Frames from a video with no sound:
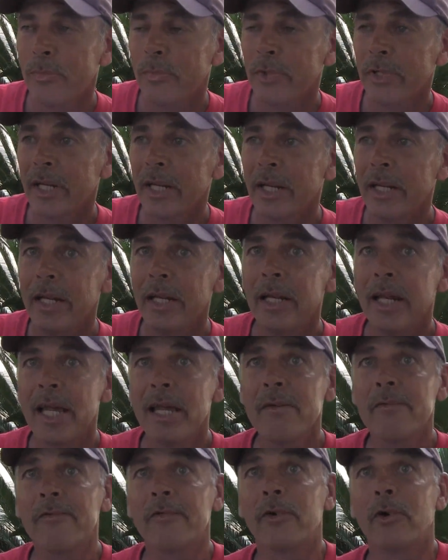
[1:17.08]
But yet, then a
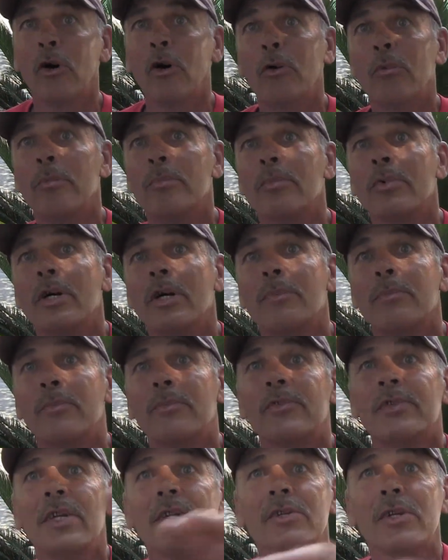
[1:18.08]
Haven for Hope
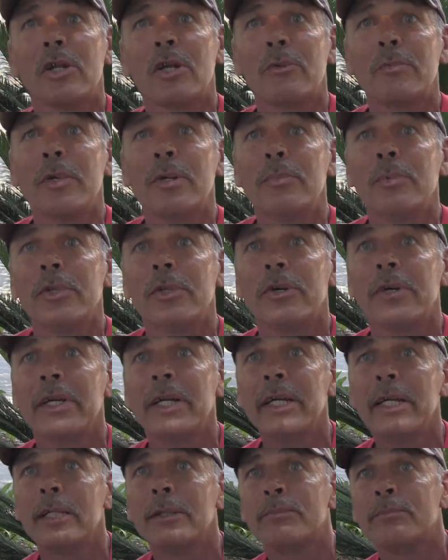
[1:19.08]
sends all their people there
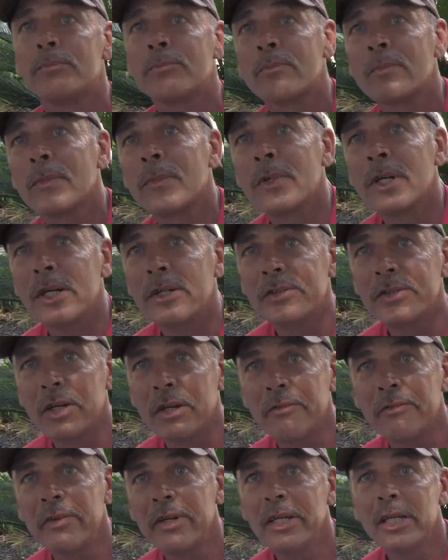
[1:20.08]
to eat
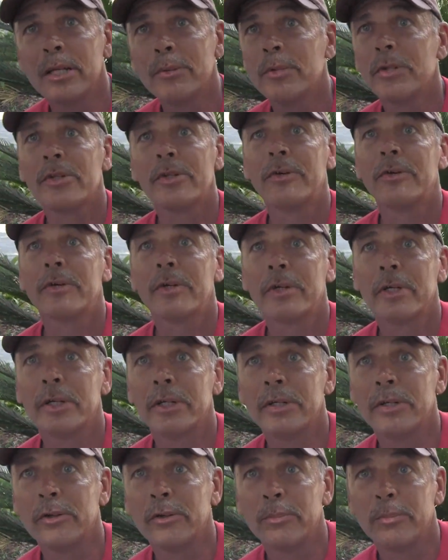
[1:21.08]
instead of feeding them at their
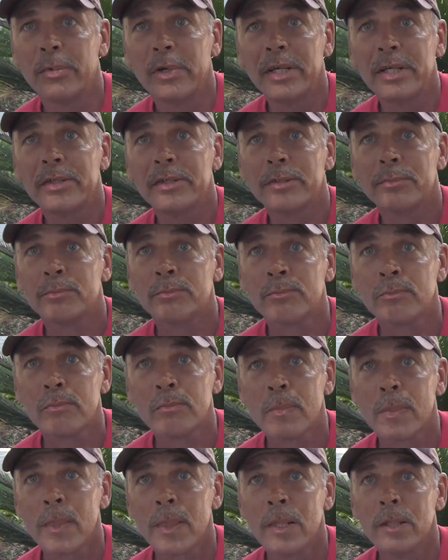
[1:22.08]
at their place.
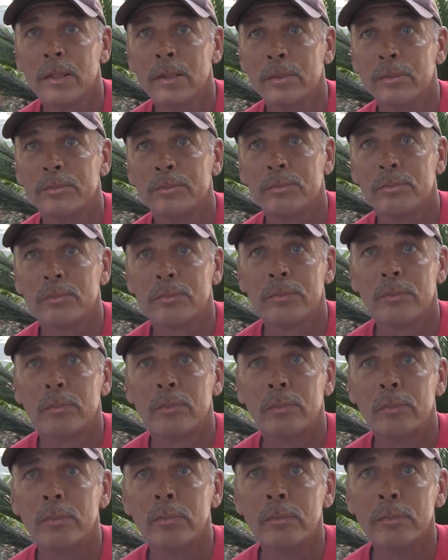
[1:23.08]

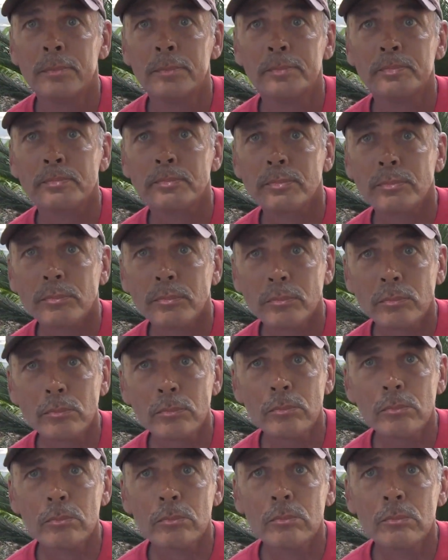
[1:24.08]
Well, there's no
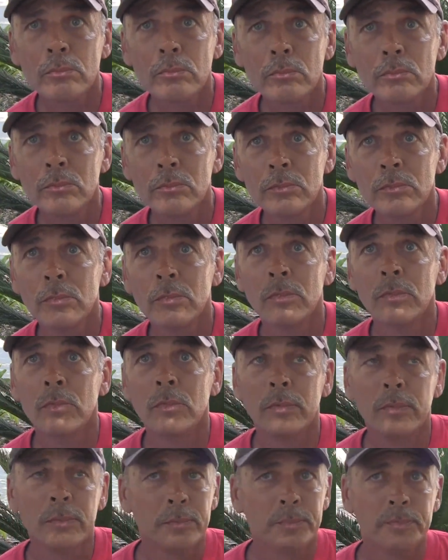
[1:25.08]
perfect shelter, and there's
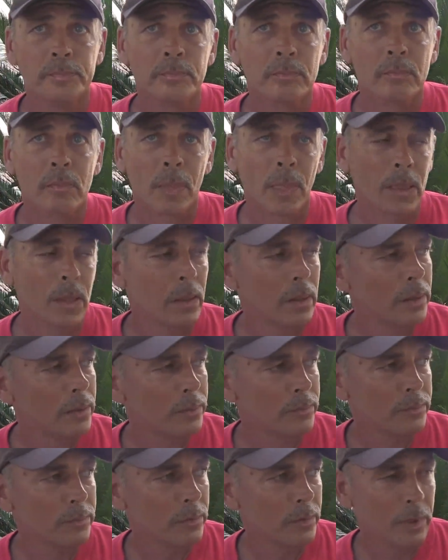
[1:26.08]
no perfect
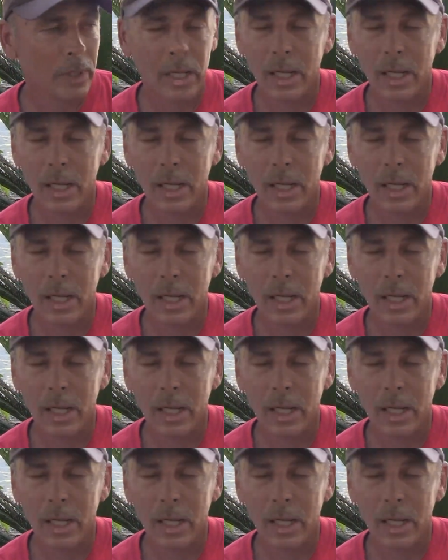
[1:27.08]
situation.